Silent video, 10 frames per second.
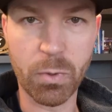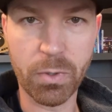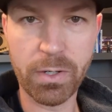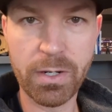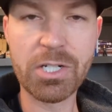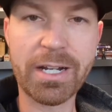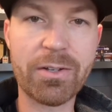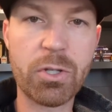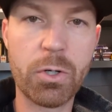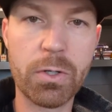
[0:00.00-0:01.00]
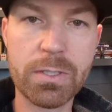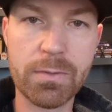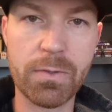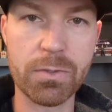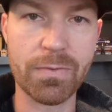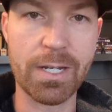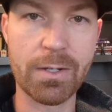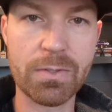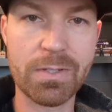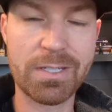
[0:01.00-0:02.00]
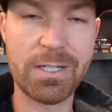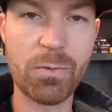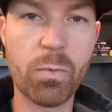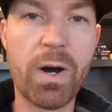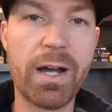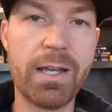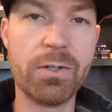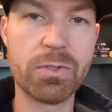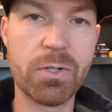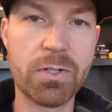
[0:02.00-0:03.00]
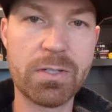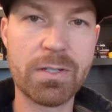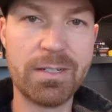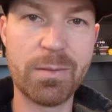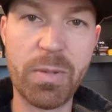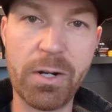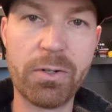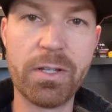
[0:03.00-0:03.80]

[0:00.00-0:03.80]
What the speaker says: more. Check out the hooks of those videos. See why those hooks did better